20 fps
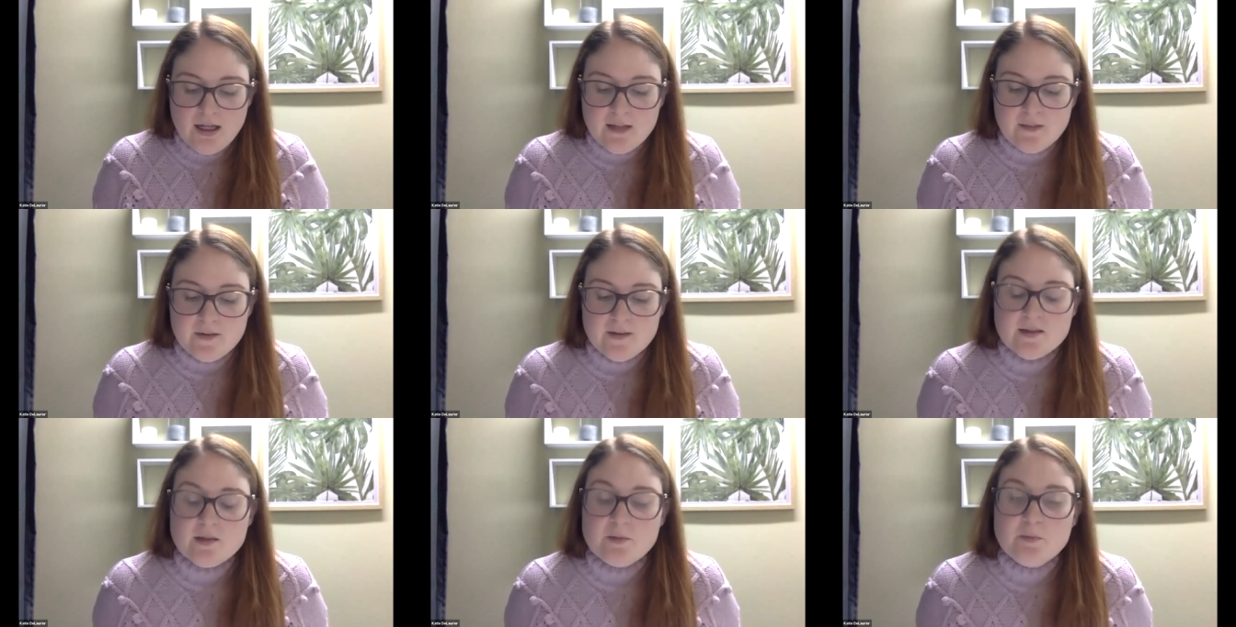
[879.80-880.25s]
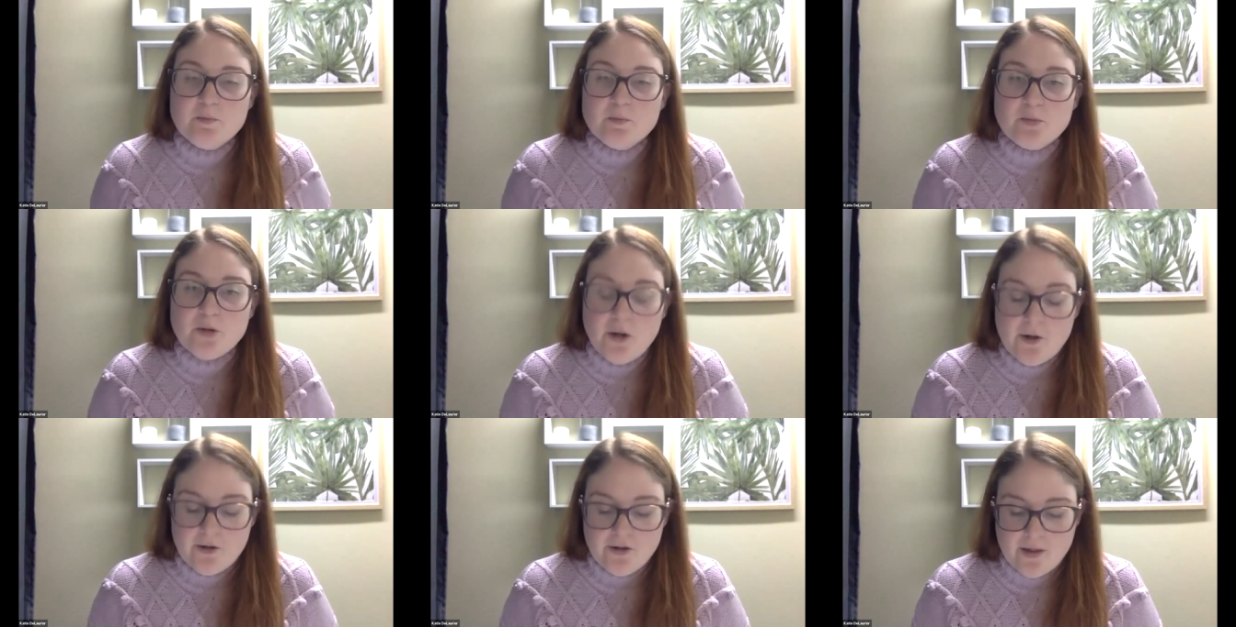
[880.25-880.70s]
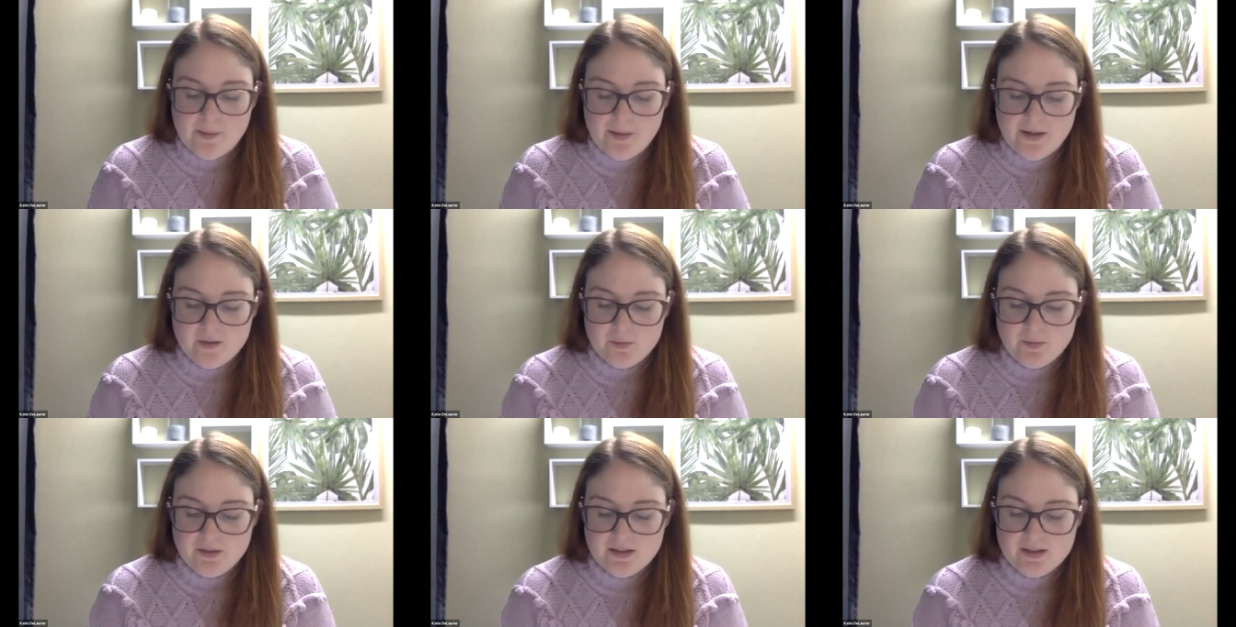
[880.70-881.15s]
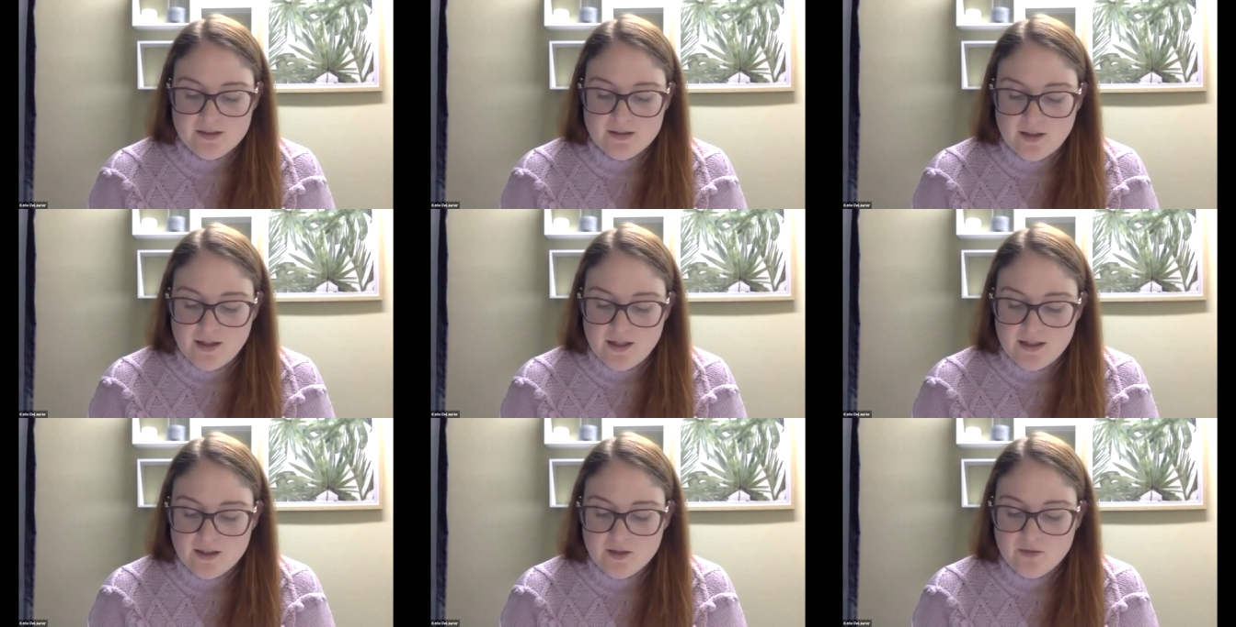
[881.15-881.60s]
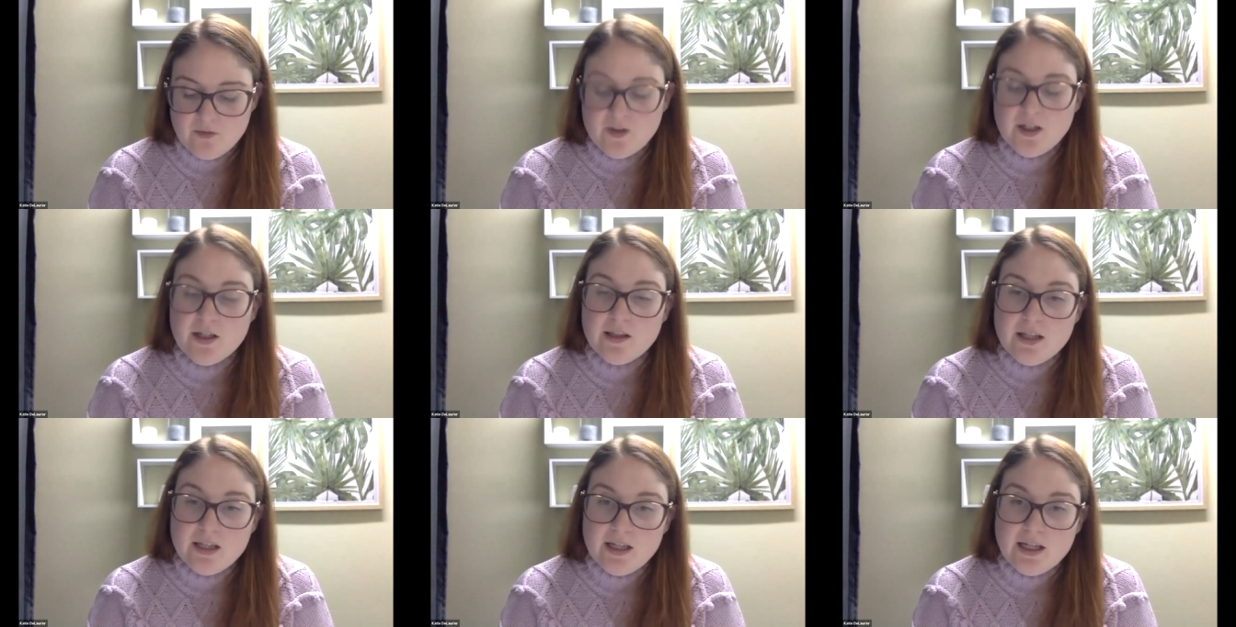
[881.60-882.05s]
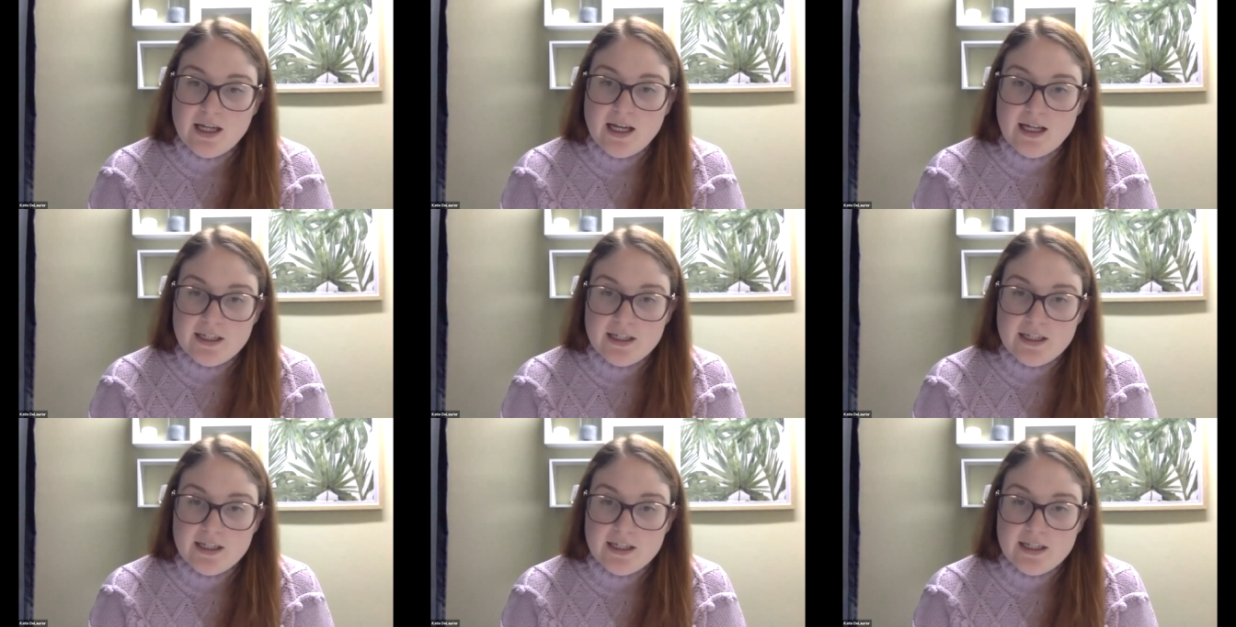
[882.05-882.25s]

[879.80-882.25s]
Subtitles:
This program has been designed to further